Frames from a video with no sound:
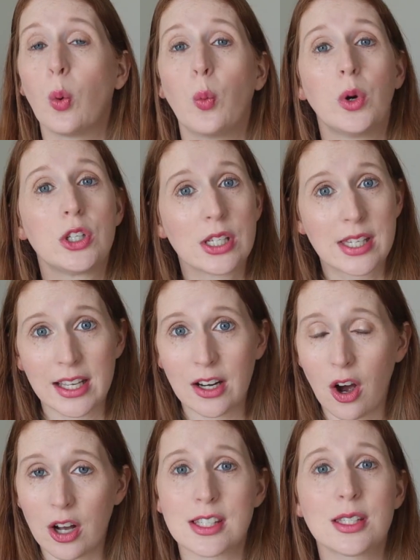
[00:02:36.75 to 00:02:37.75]
which is an
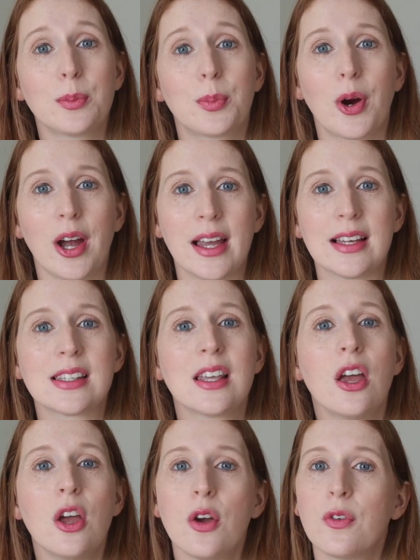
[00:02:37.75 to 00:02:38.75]
awesome price
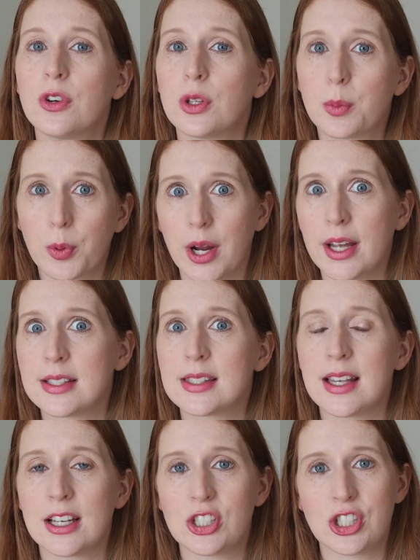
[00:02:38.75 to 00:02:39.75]
for the
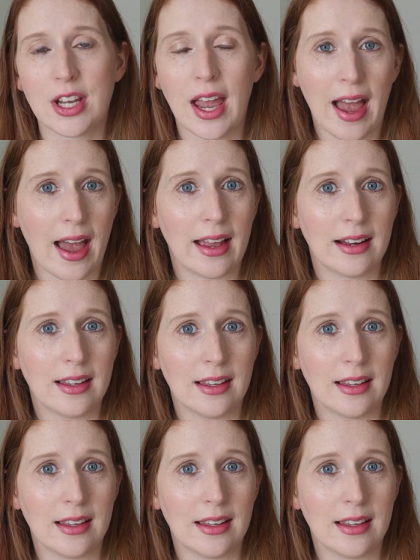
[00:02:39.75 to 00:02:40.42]
brands that she had